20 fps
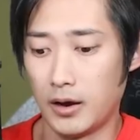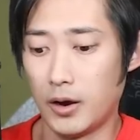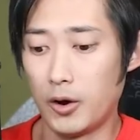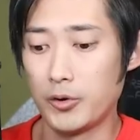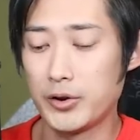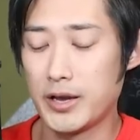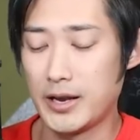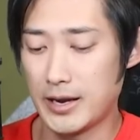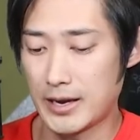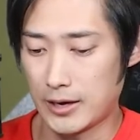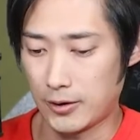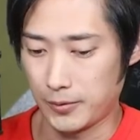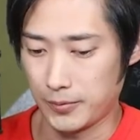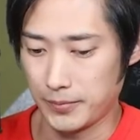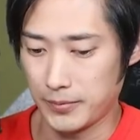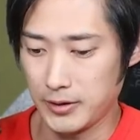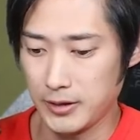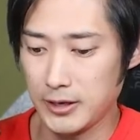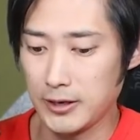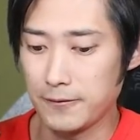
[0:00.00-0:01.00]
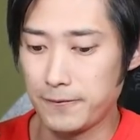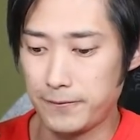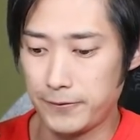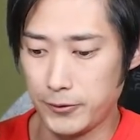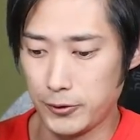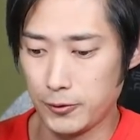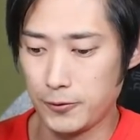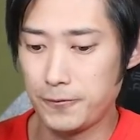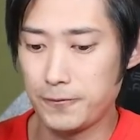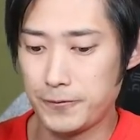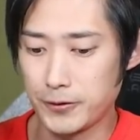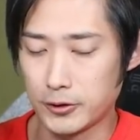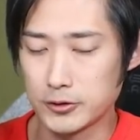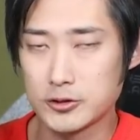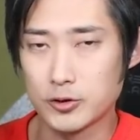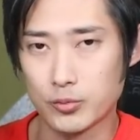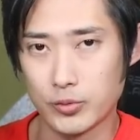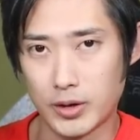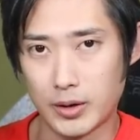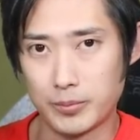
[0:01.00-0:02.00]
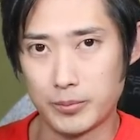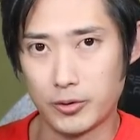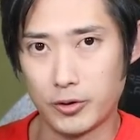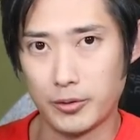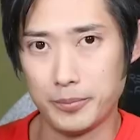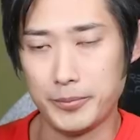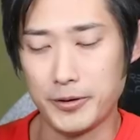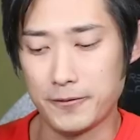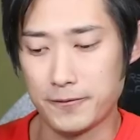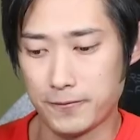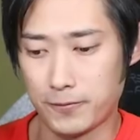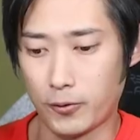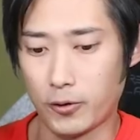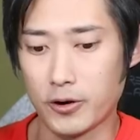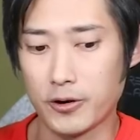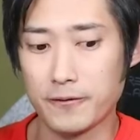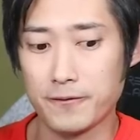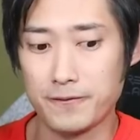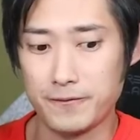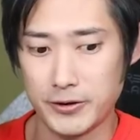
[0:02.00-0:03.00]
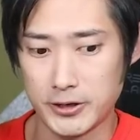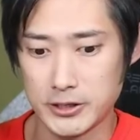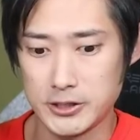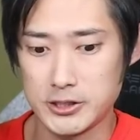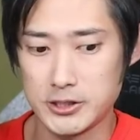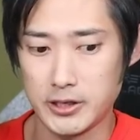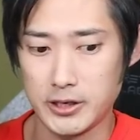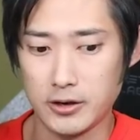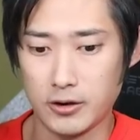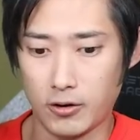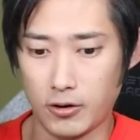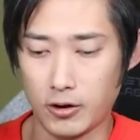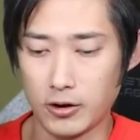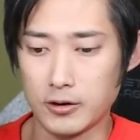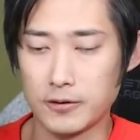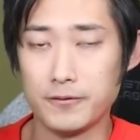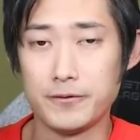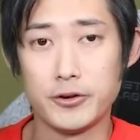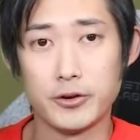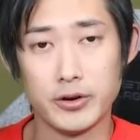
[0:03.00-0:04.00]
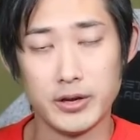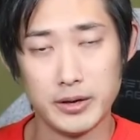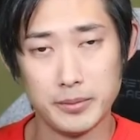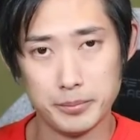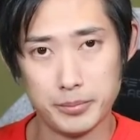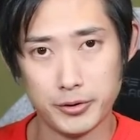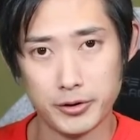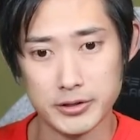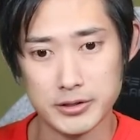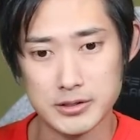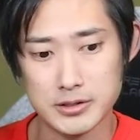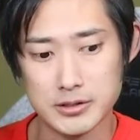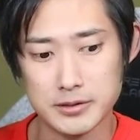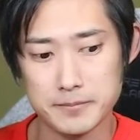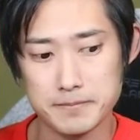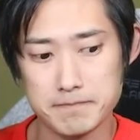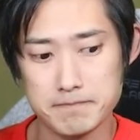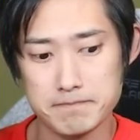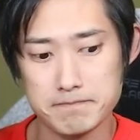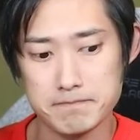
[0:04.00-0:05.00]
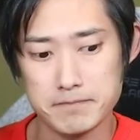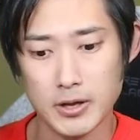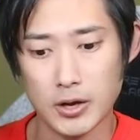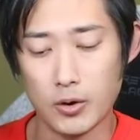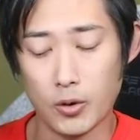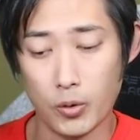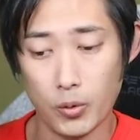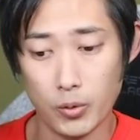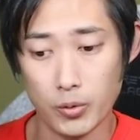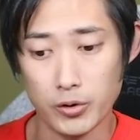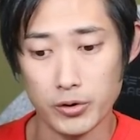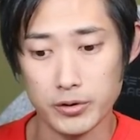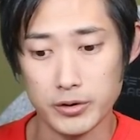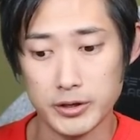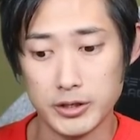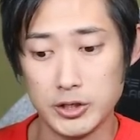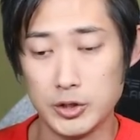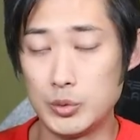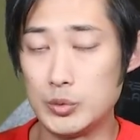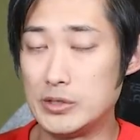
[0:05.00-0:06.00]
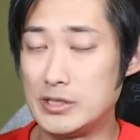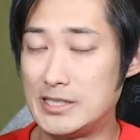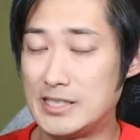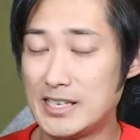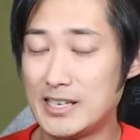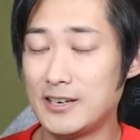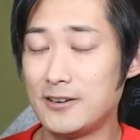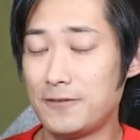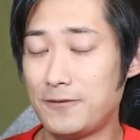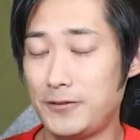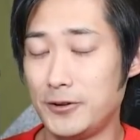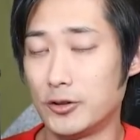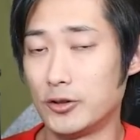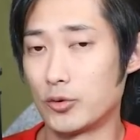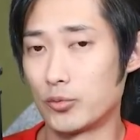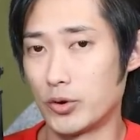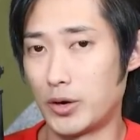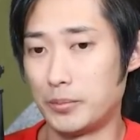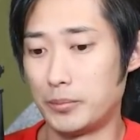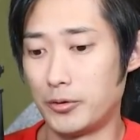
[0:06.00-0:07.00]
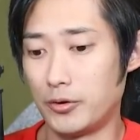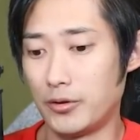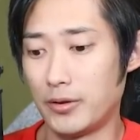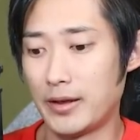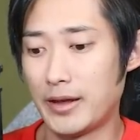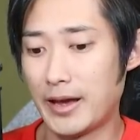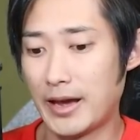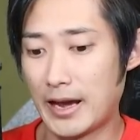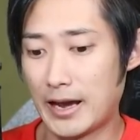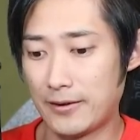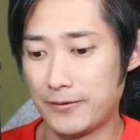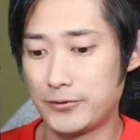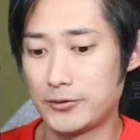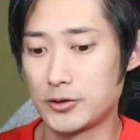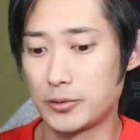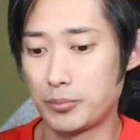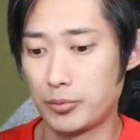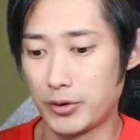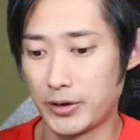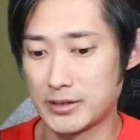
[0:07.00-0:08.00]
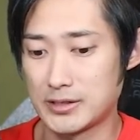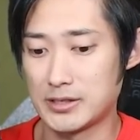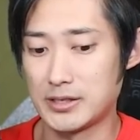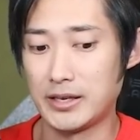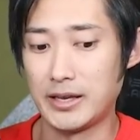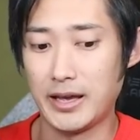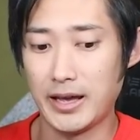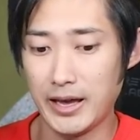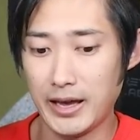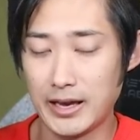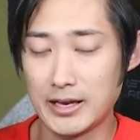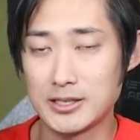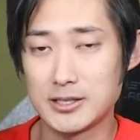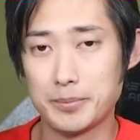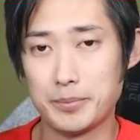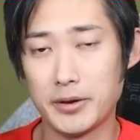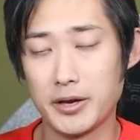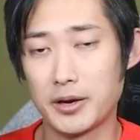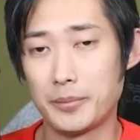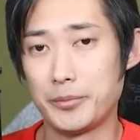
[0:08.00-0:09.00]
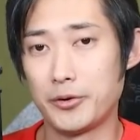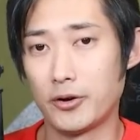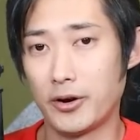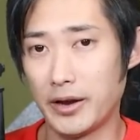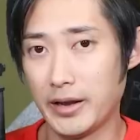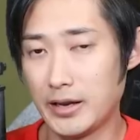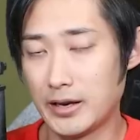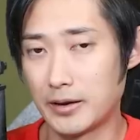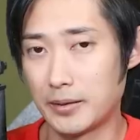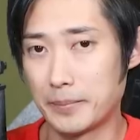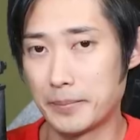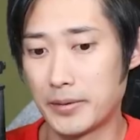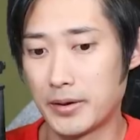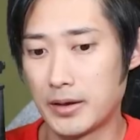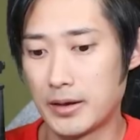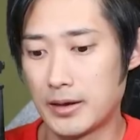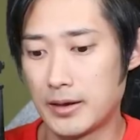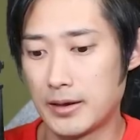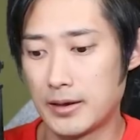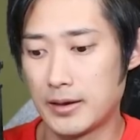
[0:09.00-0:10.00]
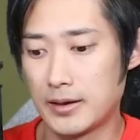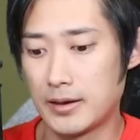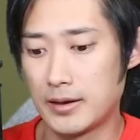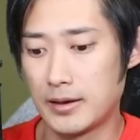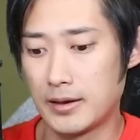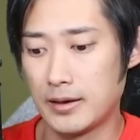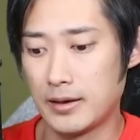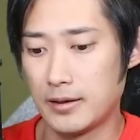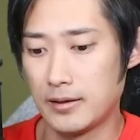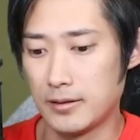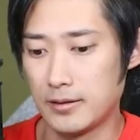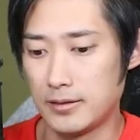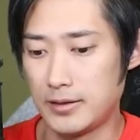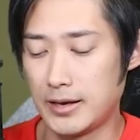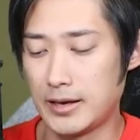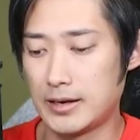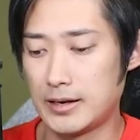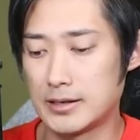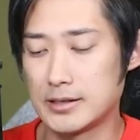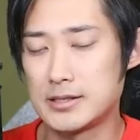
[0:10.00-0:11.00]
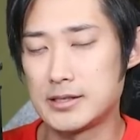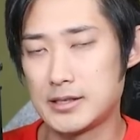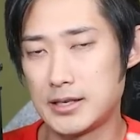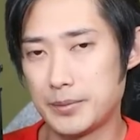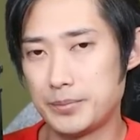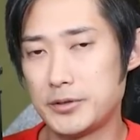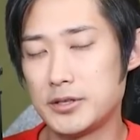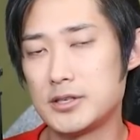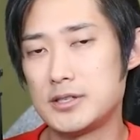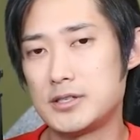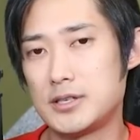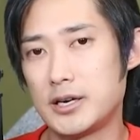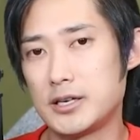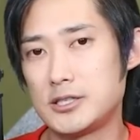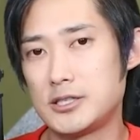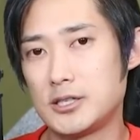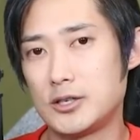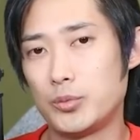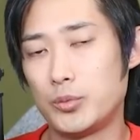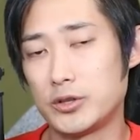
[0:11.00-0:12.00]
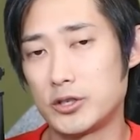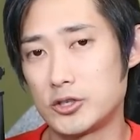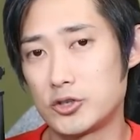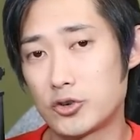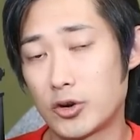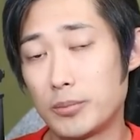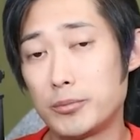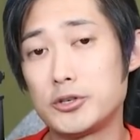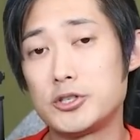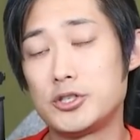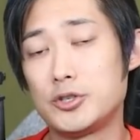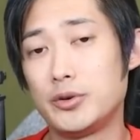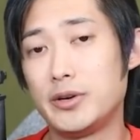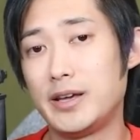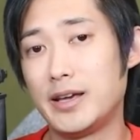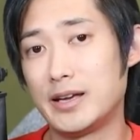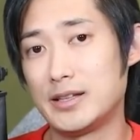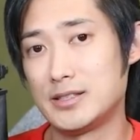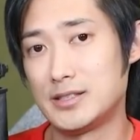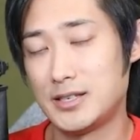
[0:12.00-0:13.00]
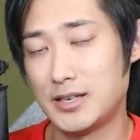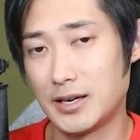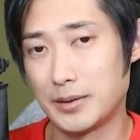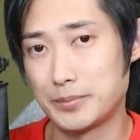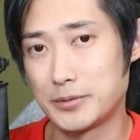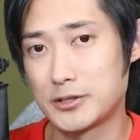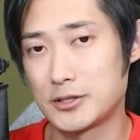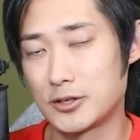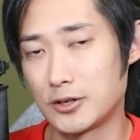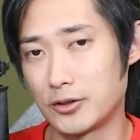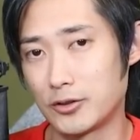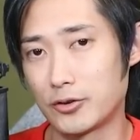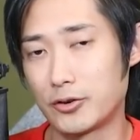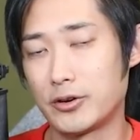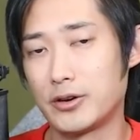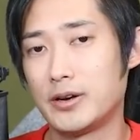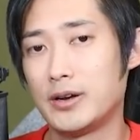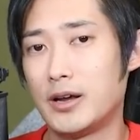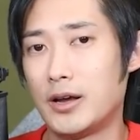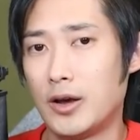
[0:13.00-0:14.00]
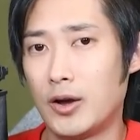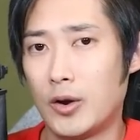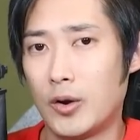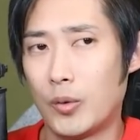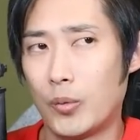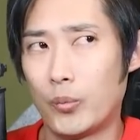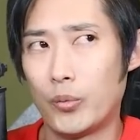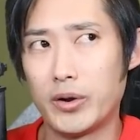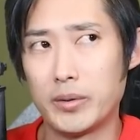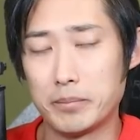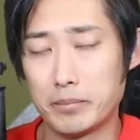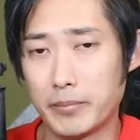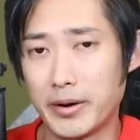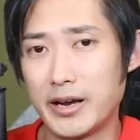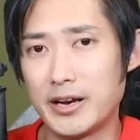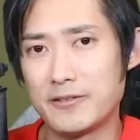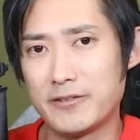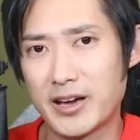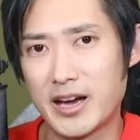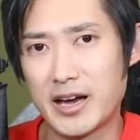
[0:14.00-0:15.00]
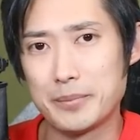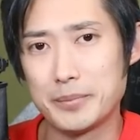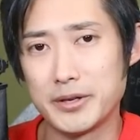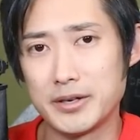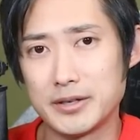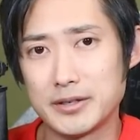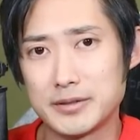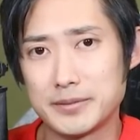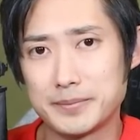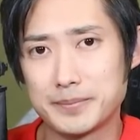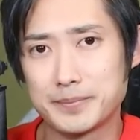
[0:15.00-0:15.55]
Okay, now, if you felt a rumble before finishing all of your inputs, or you didn't feel a rumble after pressing A to pick up your item, then skip to the section with the troubleshooting and tips to learn what might have happened.